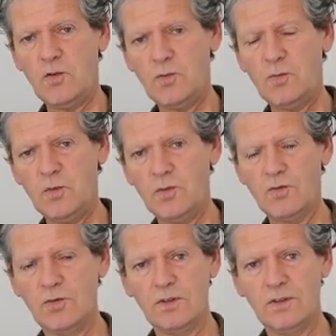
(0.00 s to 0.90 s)

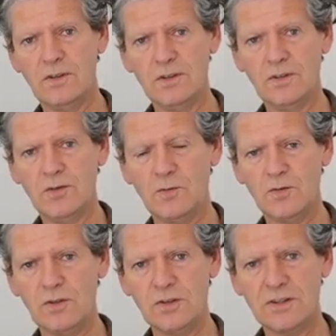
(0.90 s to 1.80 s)
move
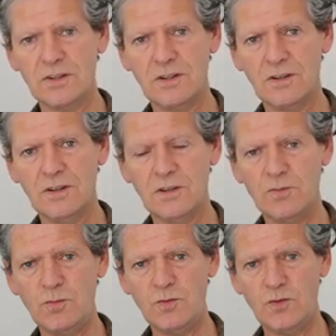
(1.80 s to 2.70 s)
towards, how
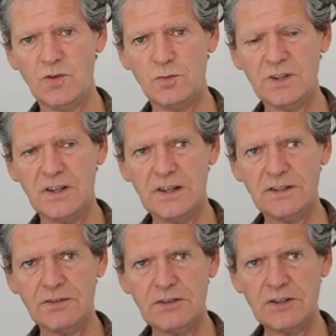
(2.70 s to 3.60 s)
you move forward in that
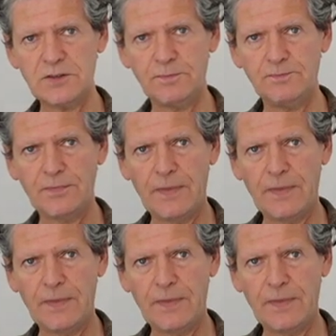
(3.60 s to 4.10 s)
direction.